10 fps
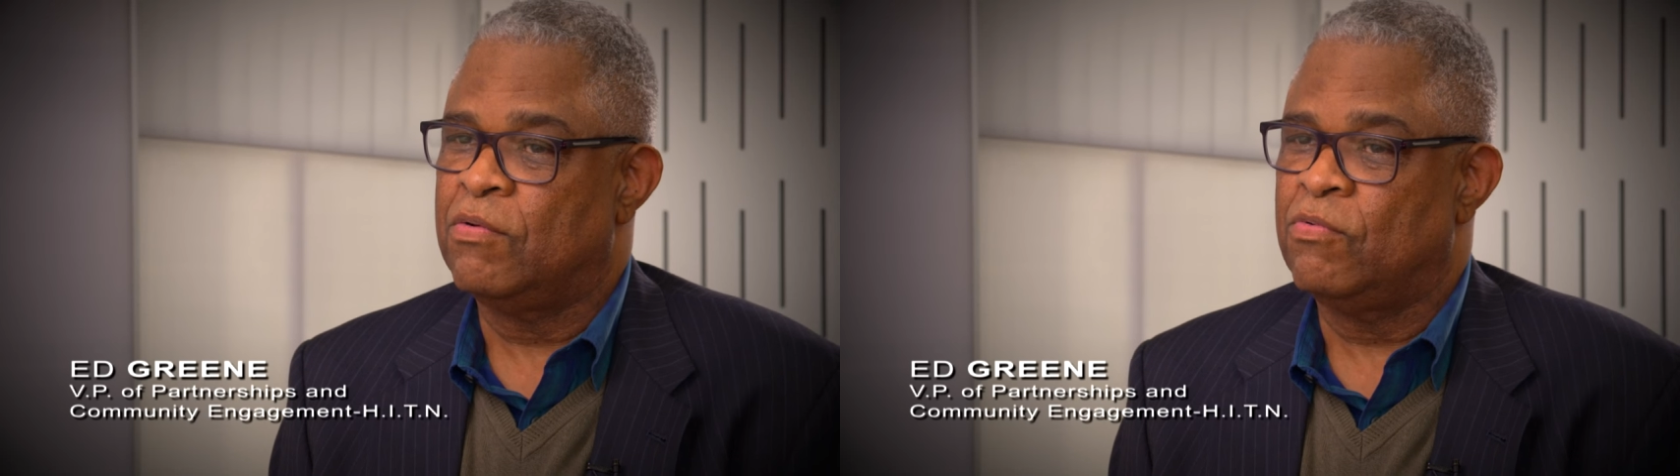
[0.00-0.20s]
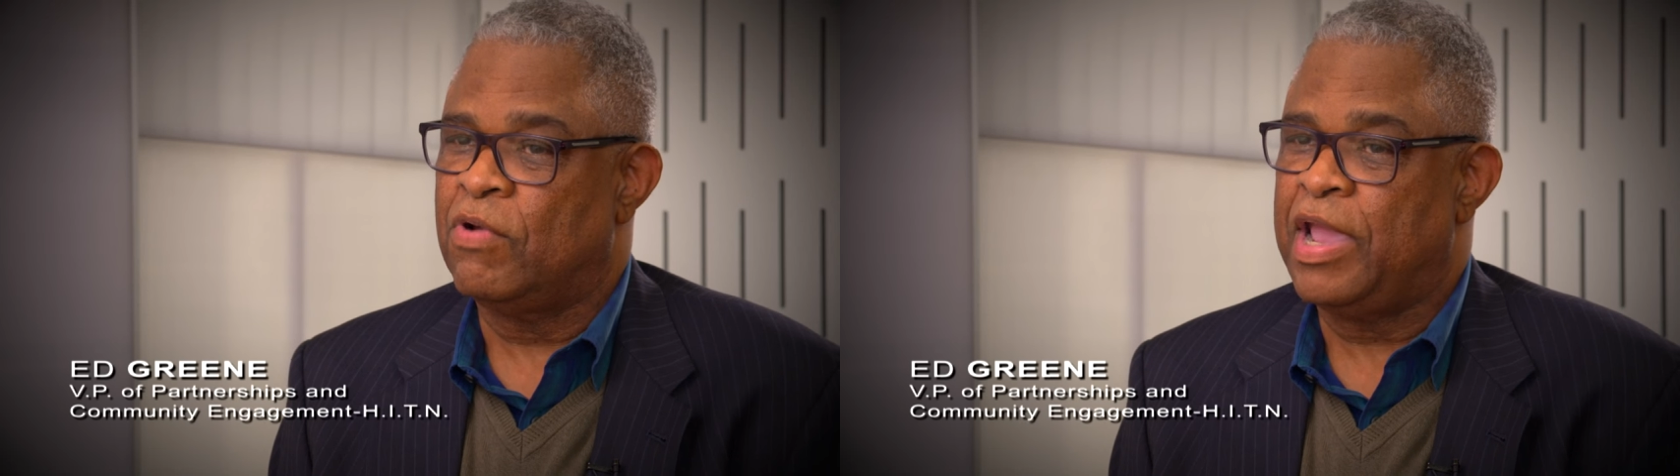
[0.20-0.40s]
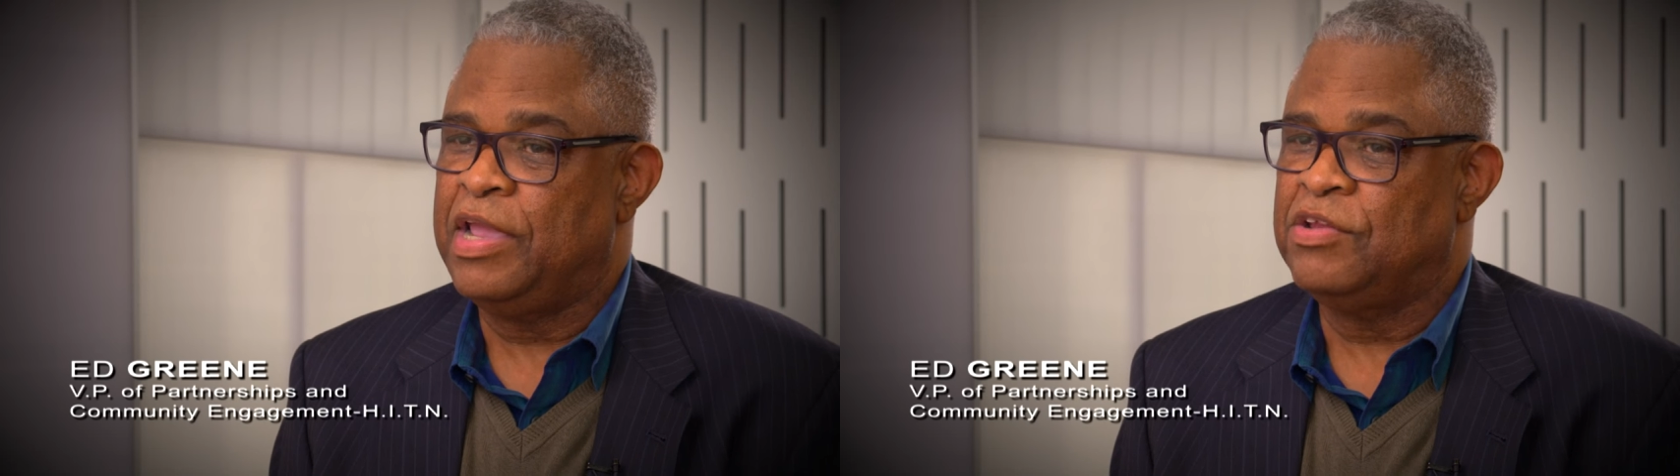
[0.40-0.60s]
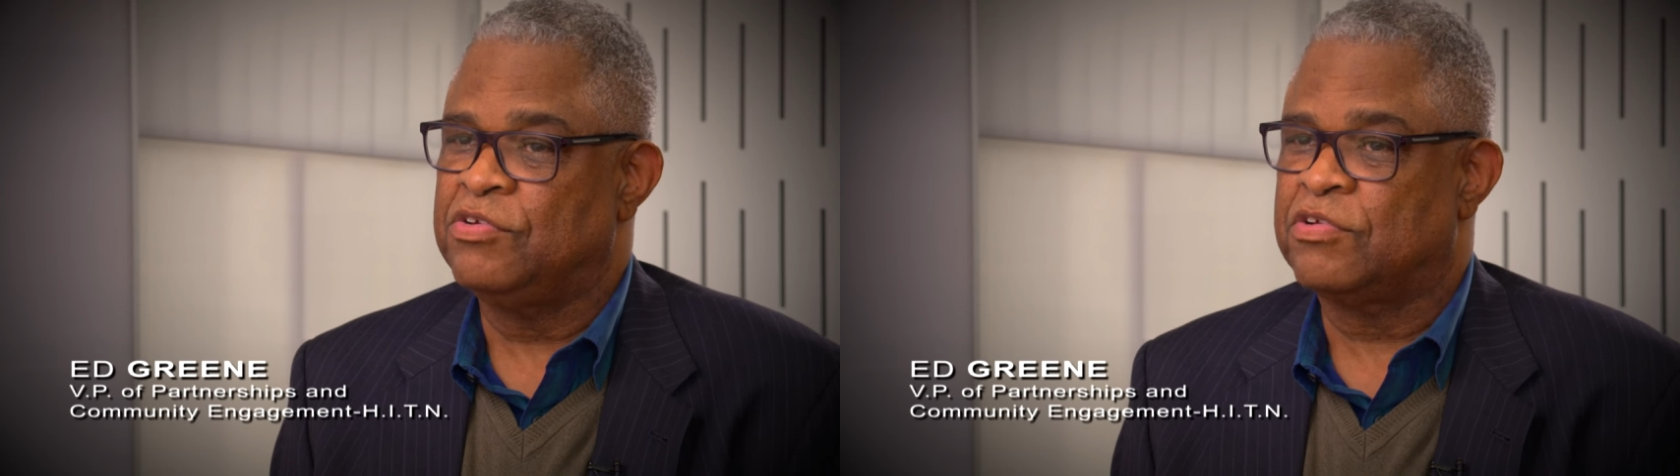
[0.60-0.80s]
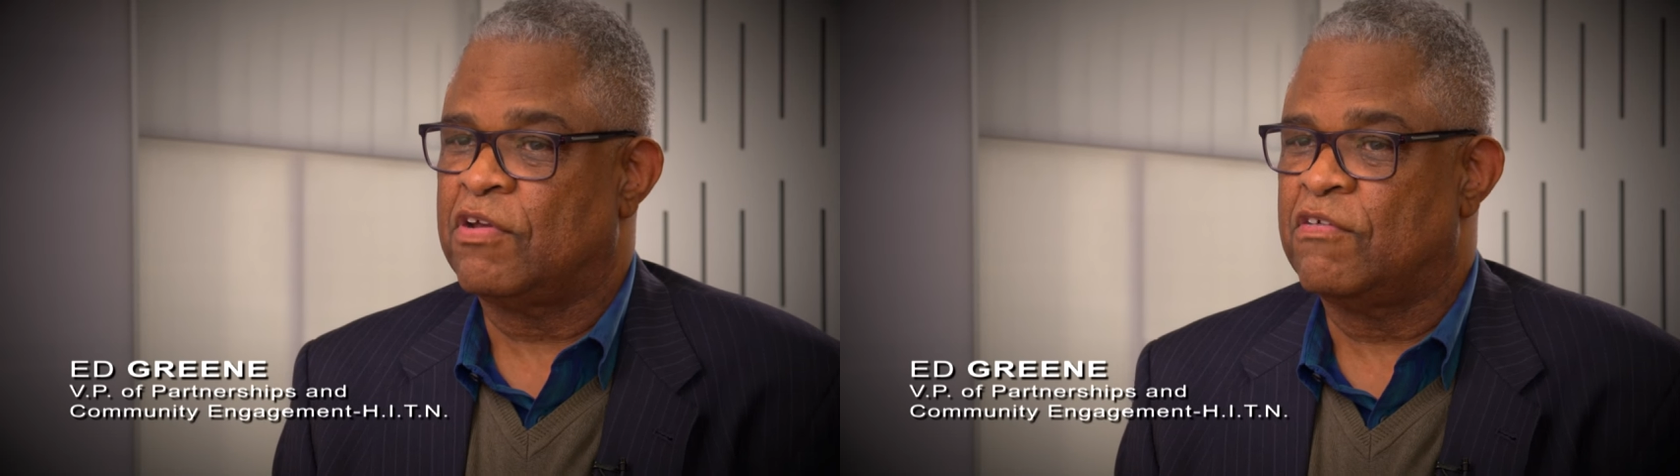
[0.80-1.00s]
range
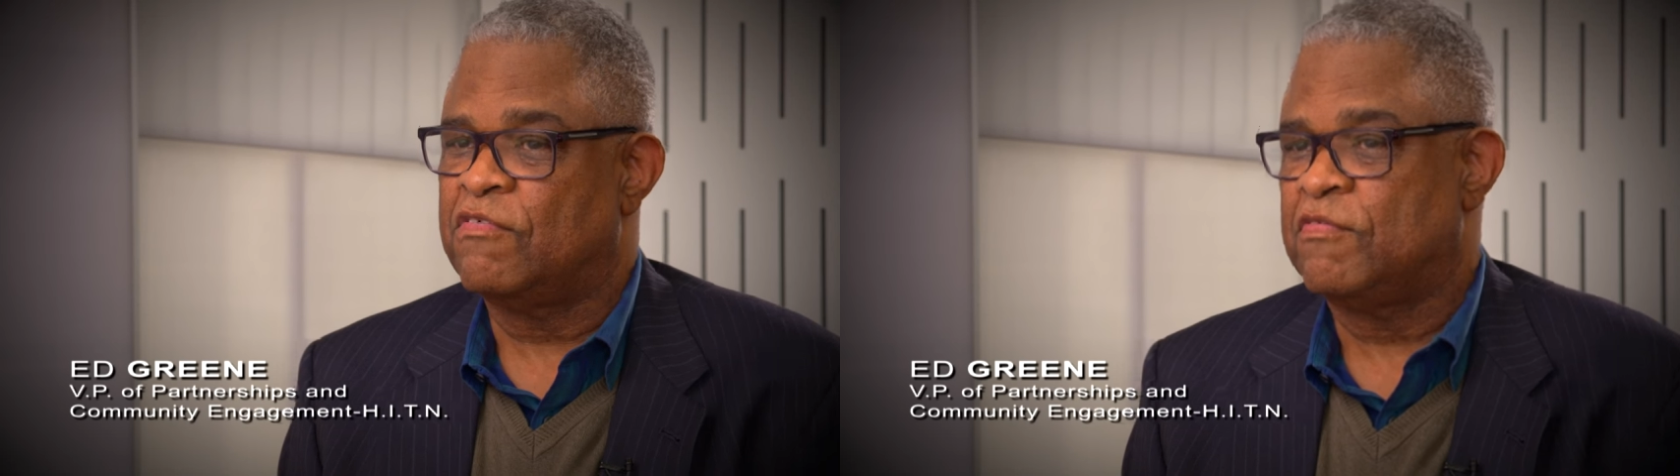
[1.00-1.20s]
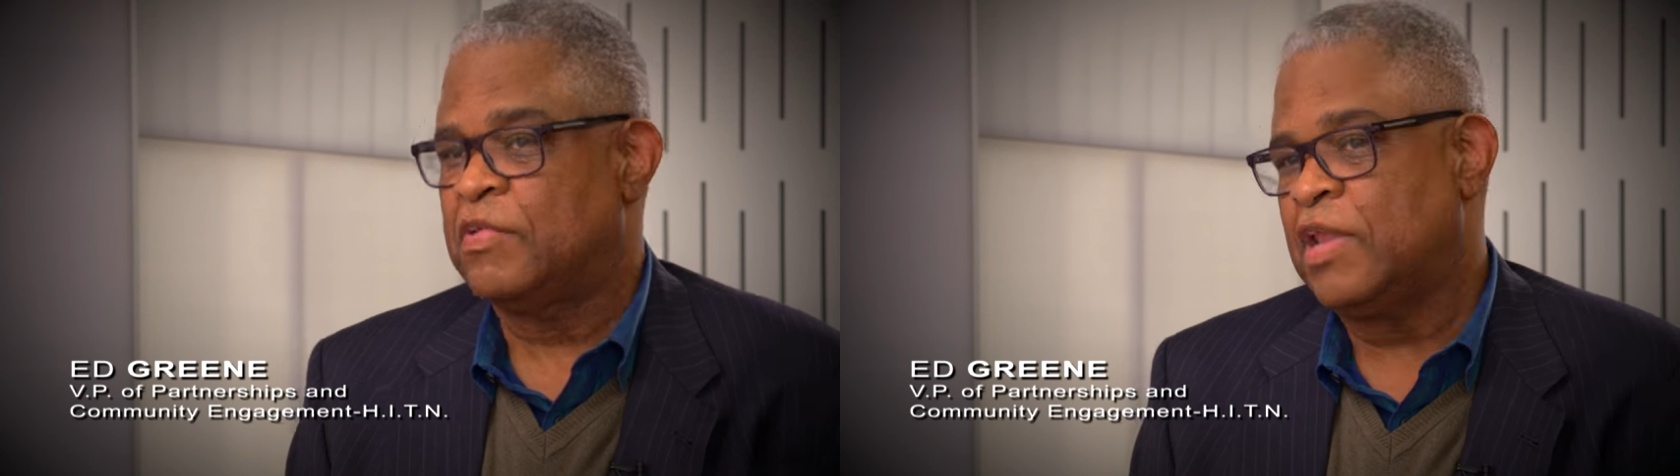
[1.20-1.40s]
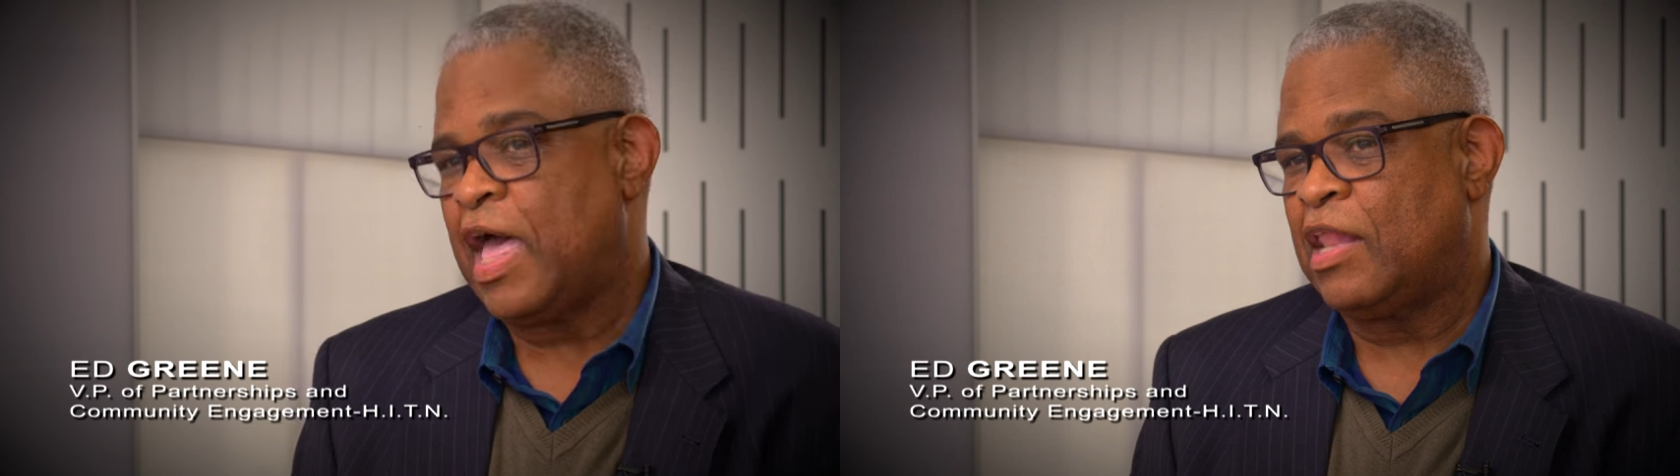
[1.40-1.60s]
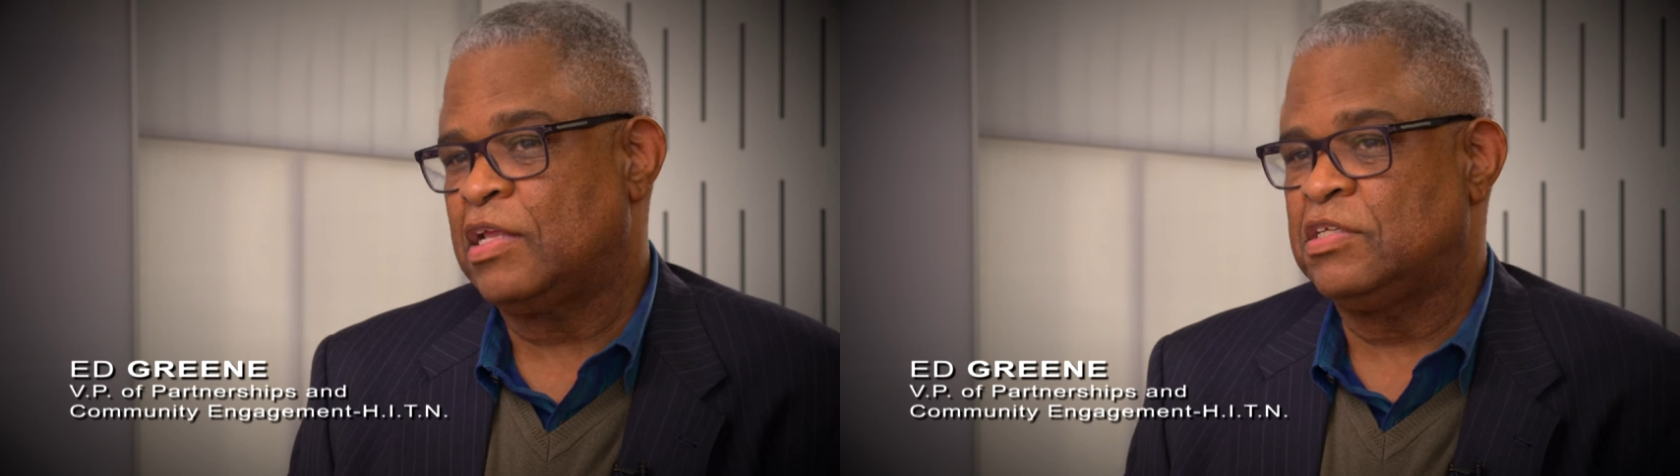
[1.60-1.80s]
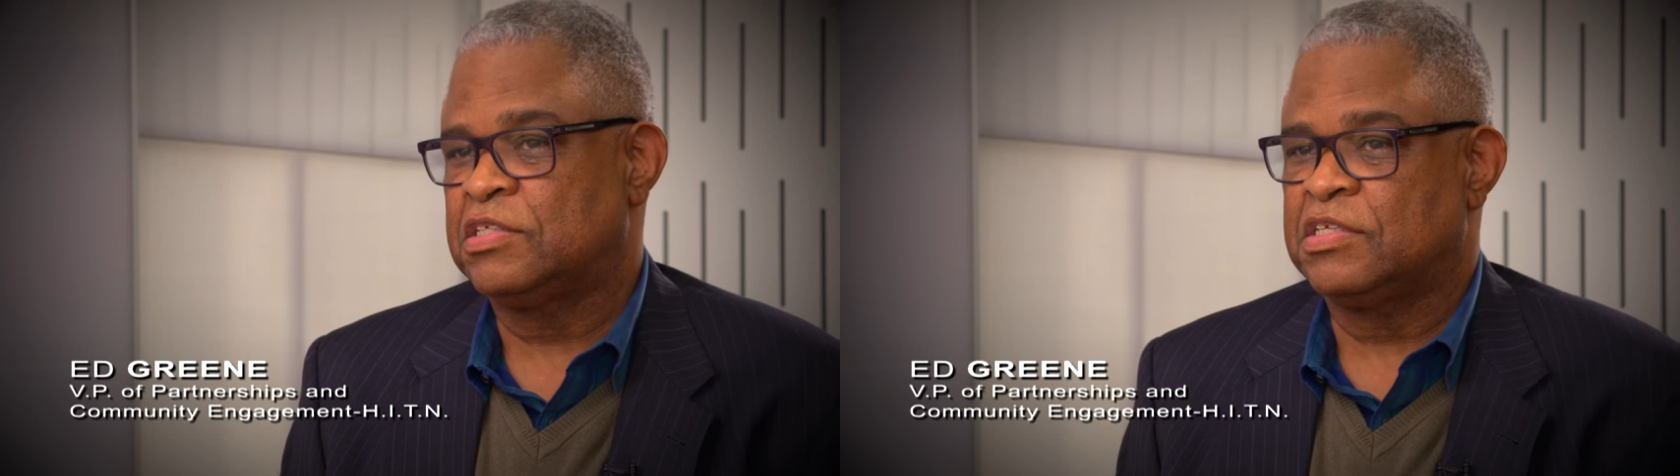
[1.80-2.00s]
of
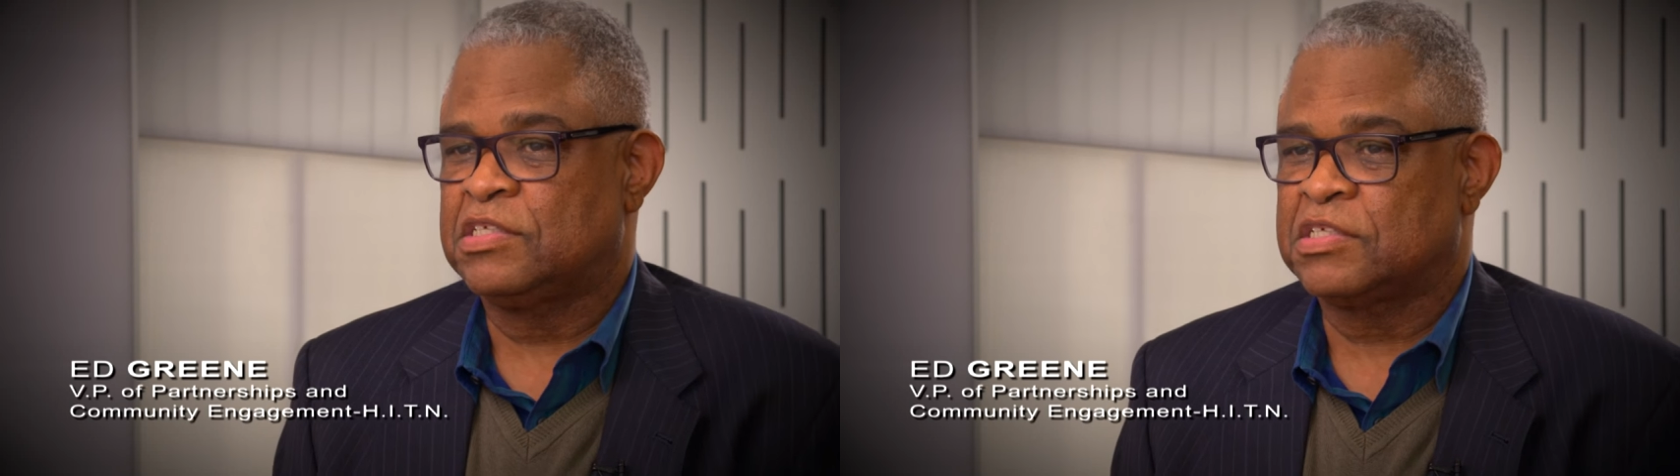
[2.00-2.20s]
knowledge and